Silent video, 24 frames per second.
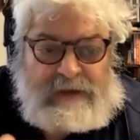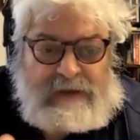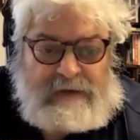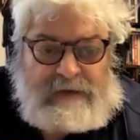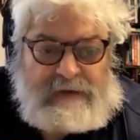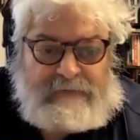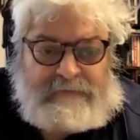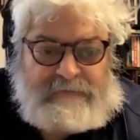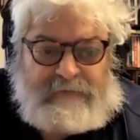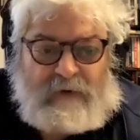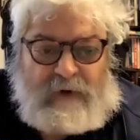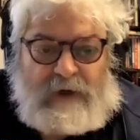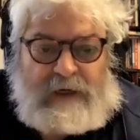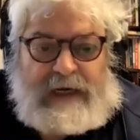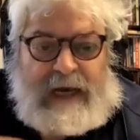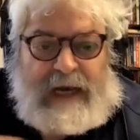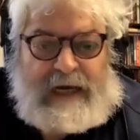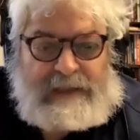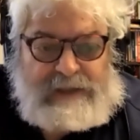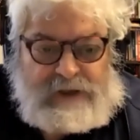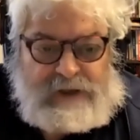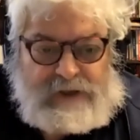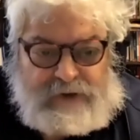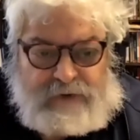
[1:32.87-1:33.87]

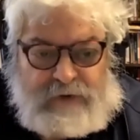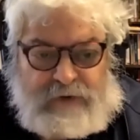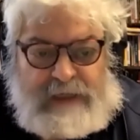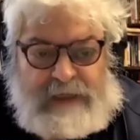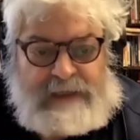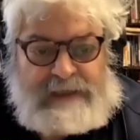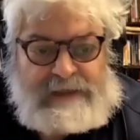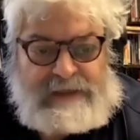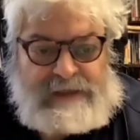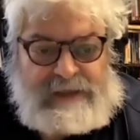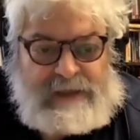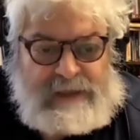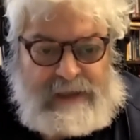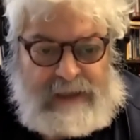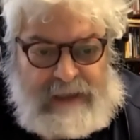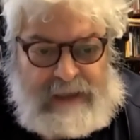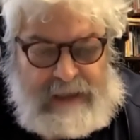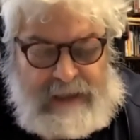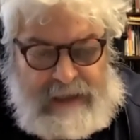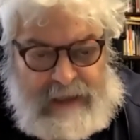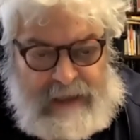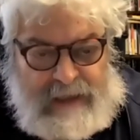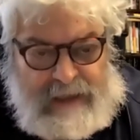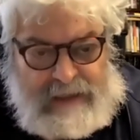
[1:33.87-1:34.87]
forecast trends in
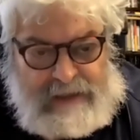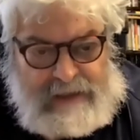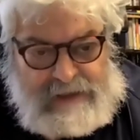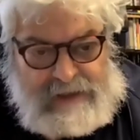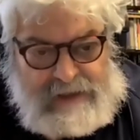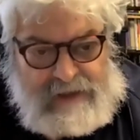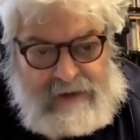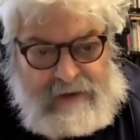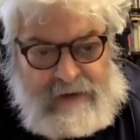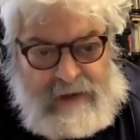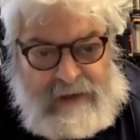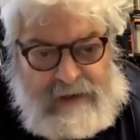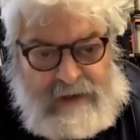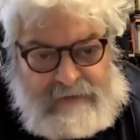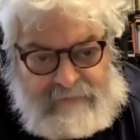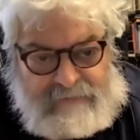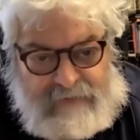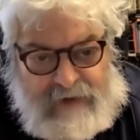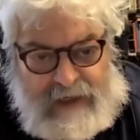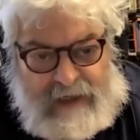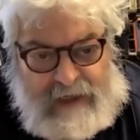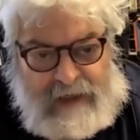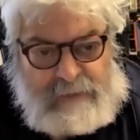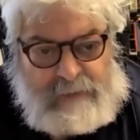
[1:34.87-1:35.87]
the external
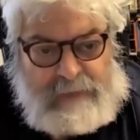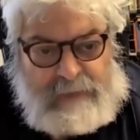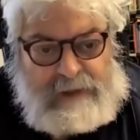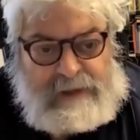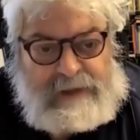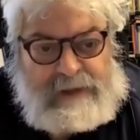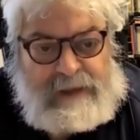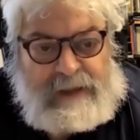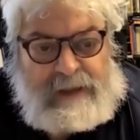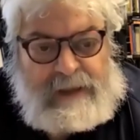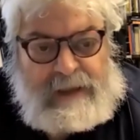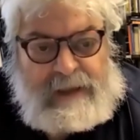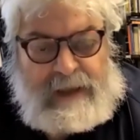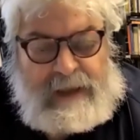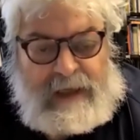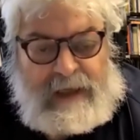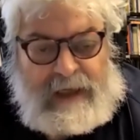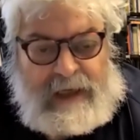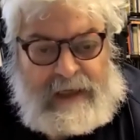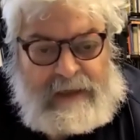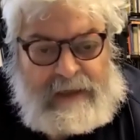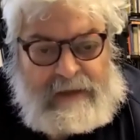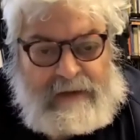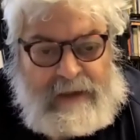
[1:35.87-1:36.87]
environment,
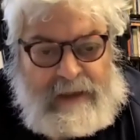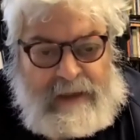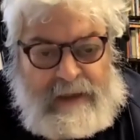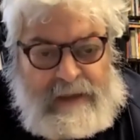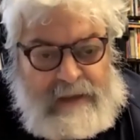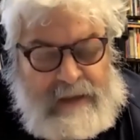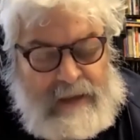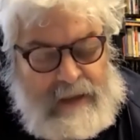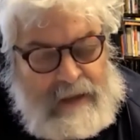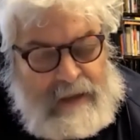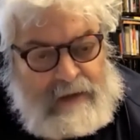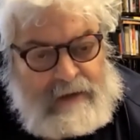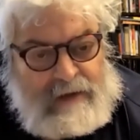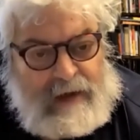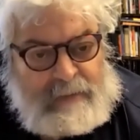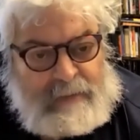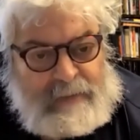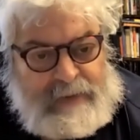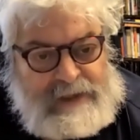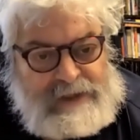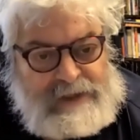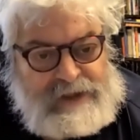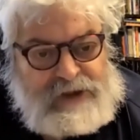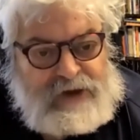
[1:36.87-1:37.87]
and then
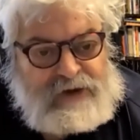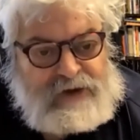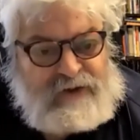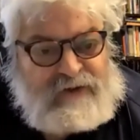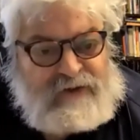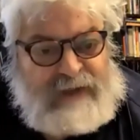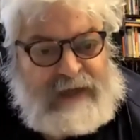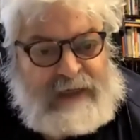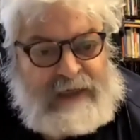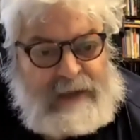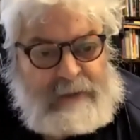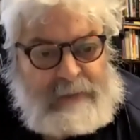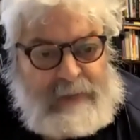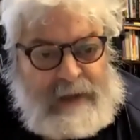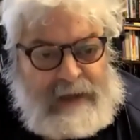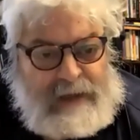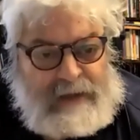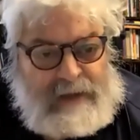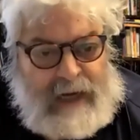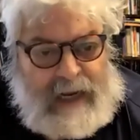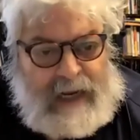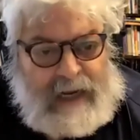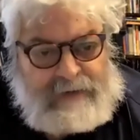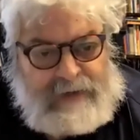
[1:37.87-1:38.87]
companies could think
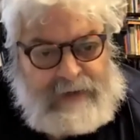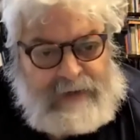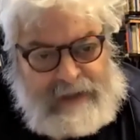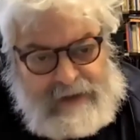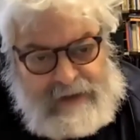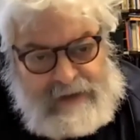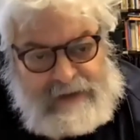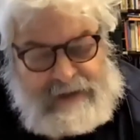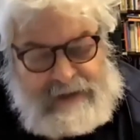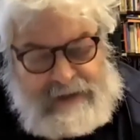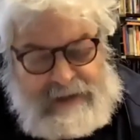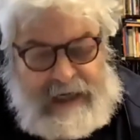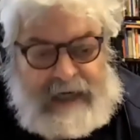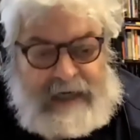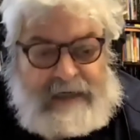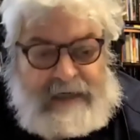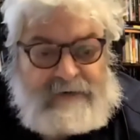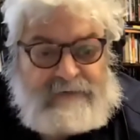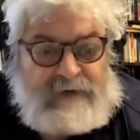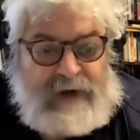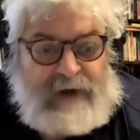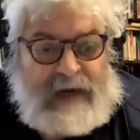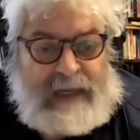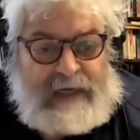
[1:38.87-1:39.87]
about how they could take
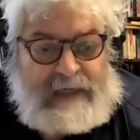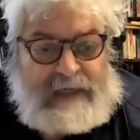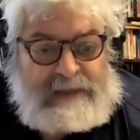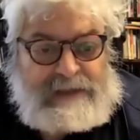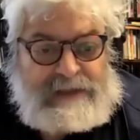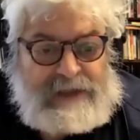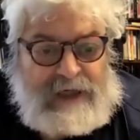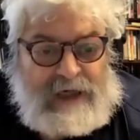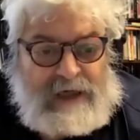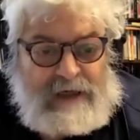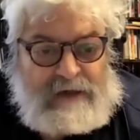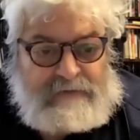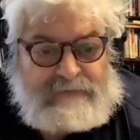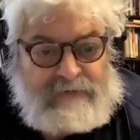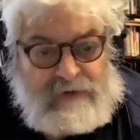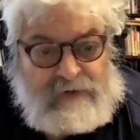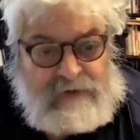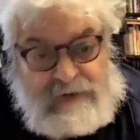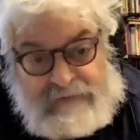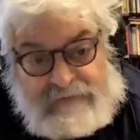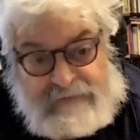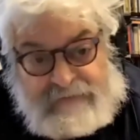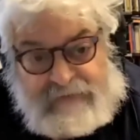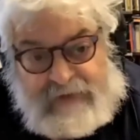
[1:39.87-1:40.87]
advantage of
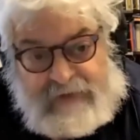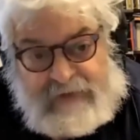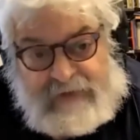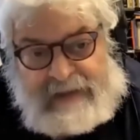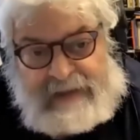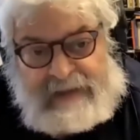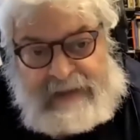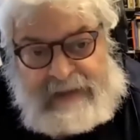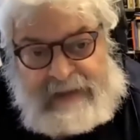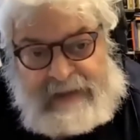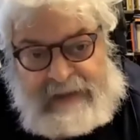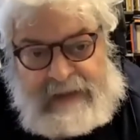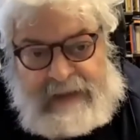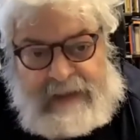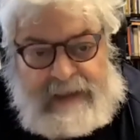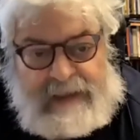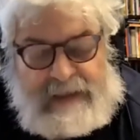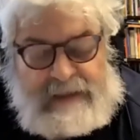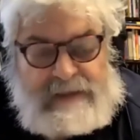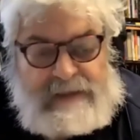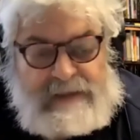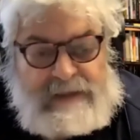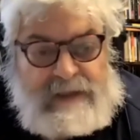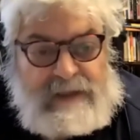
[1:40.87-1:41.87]
or defend
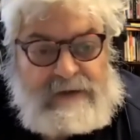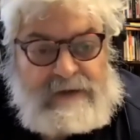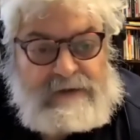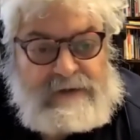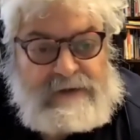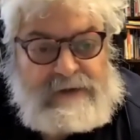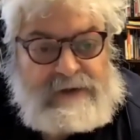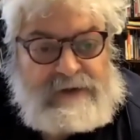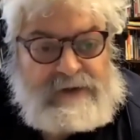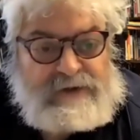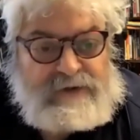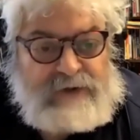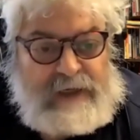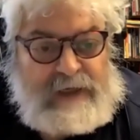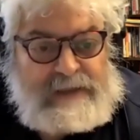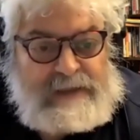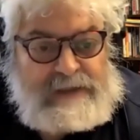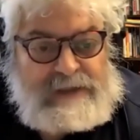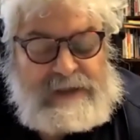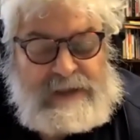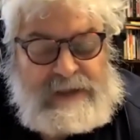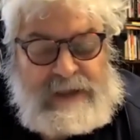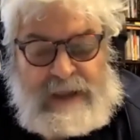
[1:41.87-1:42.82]
against those trends.